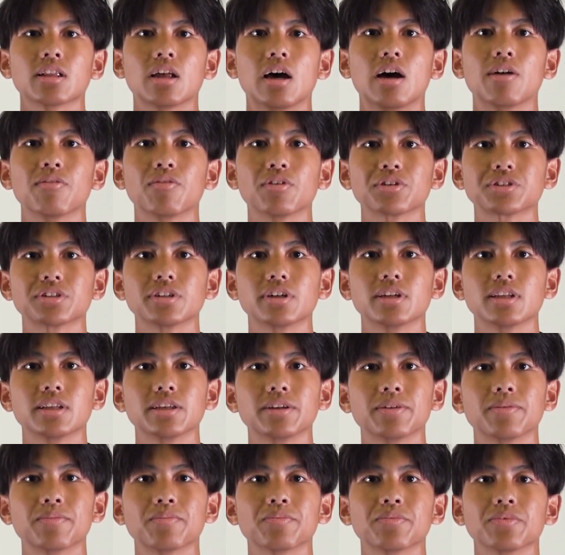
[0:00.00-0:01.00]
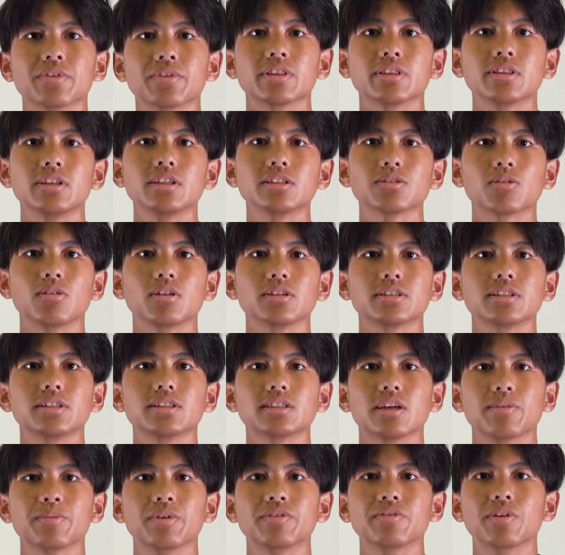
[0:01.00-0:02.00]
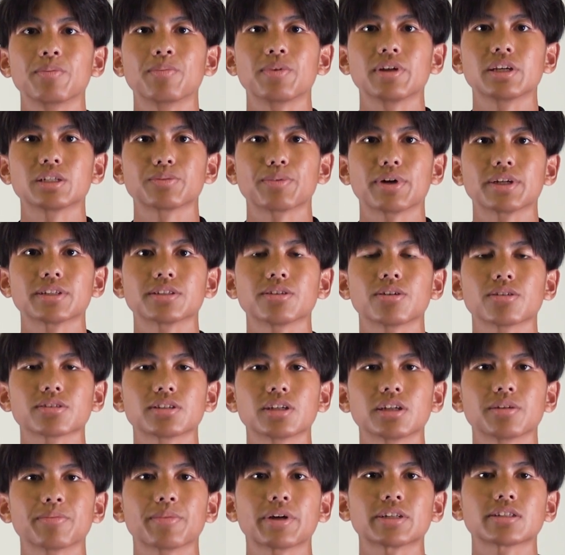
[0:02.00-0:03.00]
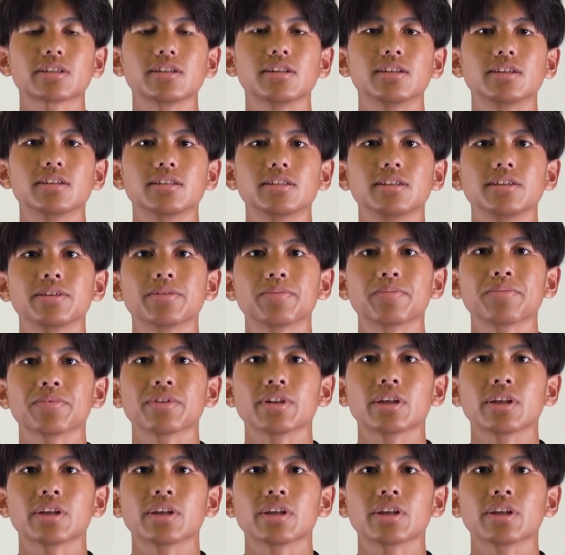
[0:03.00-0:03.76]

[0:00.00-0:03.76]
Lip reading: Unfortunately, these qualities have been replaced by toxic masculinity,